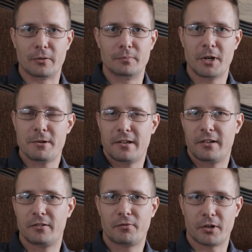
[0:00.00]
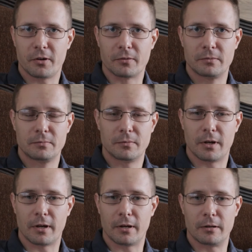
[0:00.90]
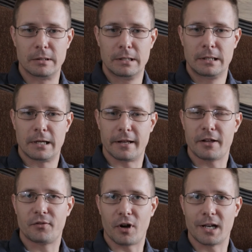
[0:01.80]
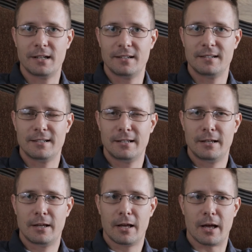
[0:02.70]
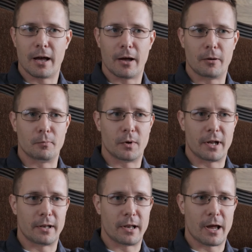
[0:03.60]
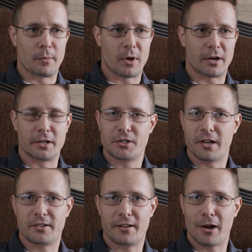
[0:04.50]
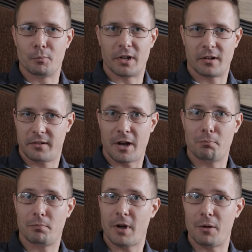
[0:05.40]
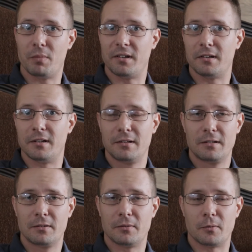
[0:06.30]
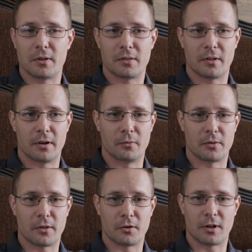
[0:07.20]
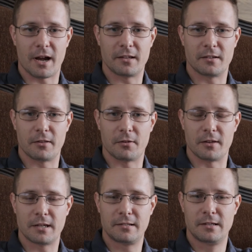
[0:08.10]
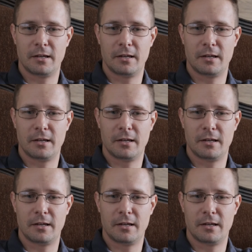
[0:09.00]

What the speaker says: maybe this isn't for you, and that's fine. And I'm not going to chase you down because I'm busy with other clients and other things.